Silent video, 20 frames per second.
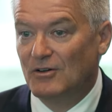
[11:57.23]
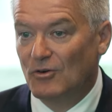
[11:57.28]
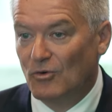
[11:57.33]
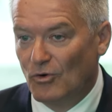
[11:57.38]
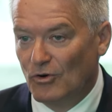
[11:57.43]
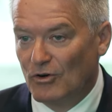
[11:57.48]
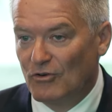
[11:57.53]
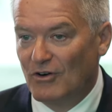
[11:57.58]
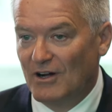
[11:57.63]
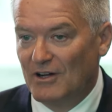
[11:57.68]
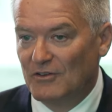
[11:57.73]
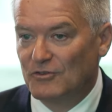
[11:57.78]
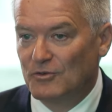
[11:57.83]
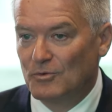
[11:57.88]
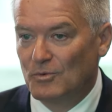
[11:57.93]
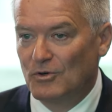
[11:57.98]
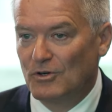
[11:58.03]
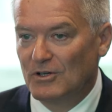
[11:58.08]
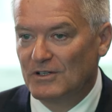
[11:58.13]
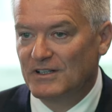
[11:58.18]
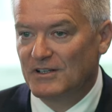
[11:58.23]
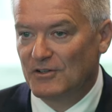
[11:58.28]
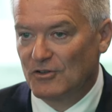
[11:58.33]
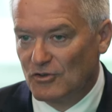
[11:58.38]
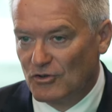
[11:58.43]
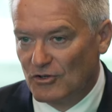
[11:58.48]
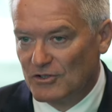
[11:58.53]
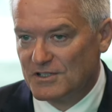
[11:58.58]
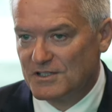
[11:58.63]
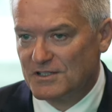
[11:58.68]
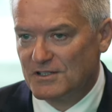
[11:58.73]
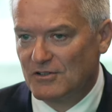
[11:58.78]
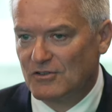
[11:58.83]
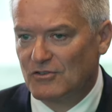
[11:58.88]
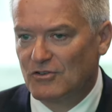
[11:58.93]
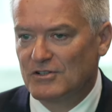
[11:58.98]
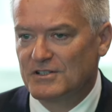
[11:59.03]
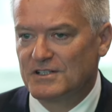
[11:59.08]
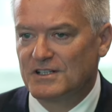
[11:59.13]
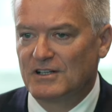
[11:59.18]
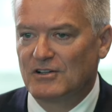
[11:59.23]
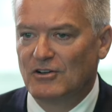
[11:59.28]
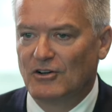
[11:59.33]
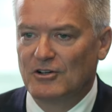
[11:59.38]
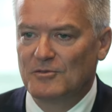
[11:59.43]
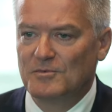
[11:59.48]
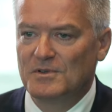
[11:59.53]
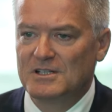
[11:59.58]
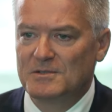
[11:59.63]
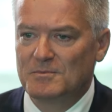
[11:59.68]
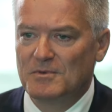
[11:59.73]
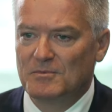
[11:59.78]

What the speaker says: all around the world and across economies,